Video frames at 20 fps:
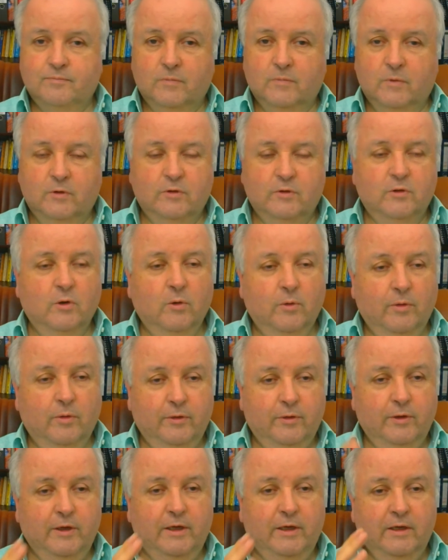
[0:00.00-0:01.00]
So
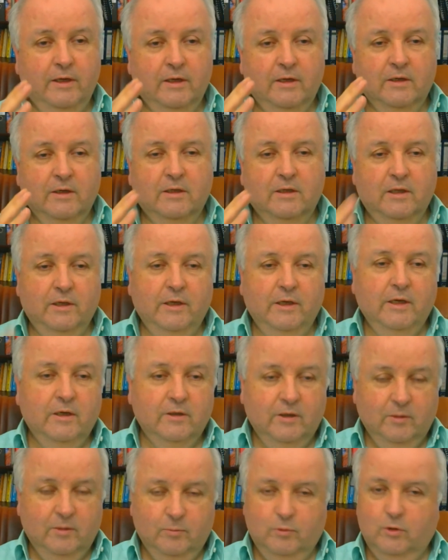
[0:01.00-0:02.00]
the
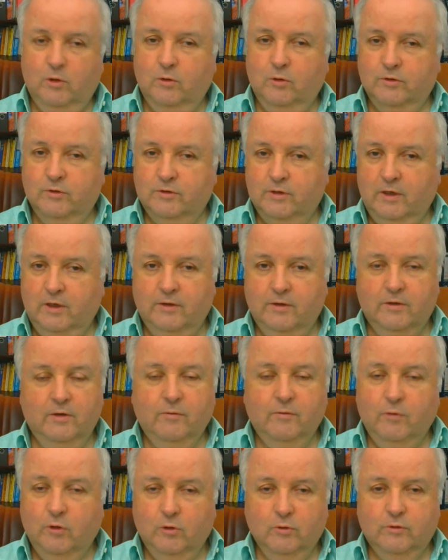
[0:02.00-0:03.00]
clearing process,
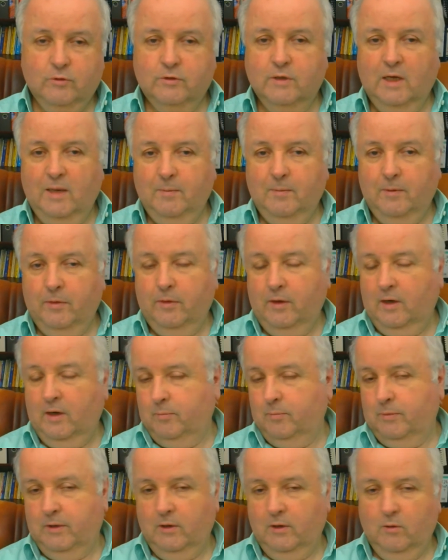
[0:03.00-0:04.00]
if you use timeline
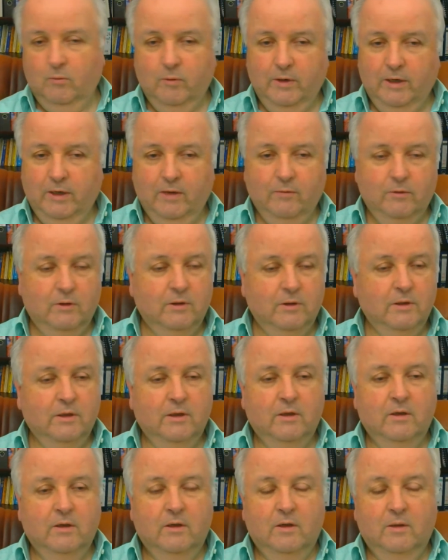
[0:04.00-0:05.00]
therapy or whatever
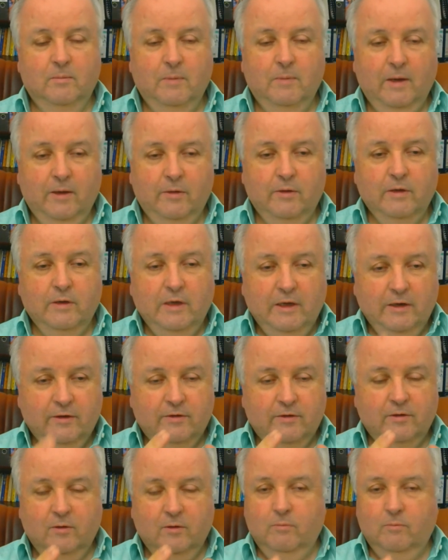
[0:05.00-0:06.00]
method,
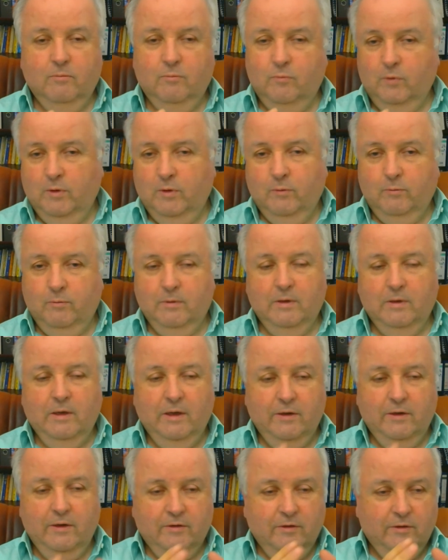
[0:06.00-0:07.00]
is
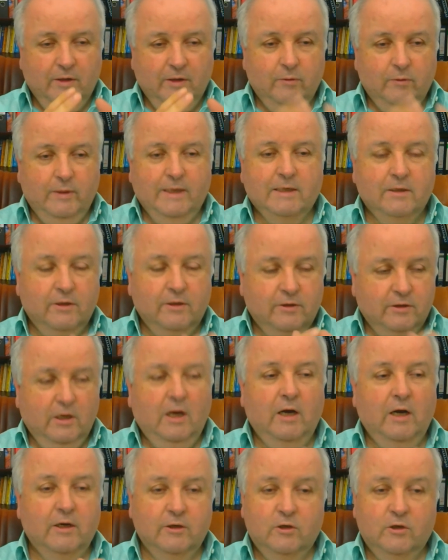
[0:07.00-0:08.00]
directly
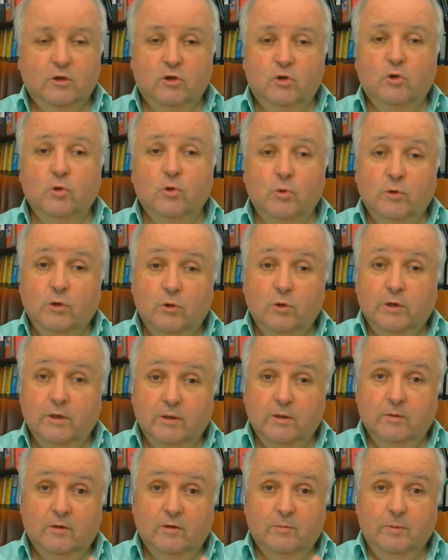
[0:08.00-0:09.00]
targeted to your
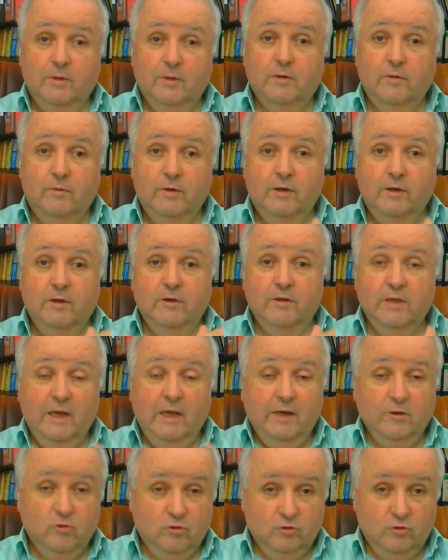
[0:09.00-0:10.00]
specific
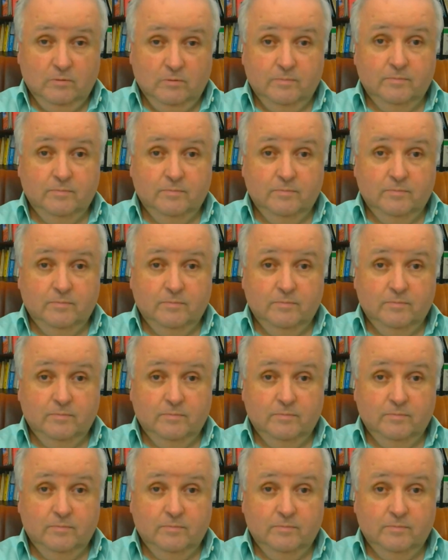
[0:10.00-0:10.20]
intention.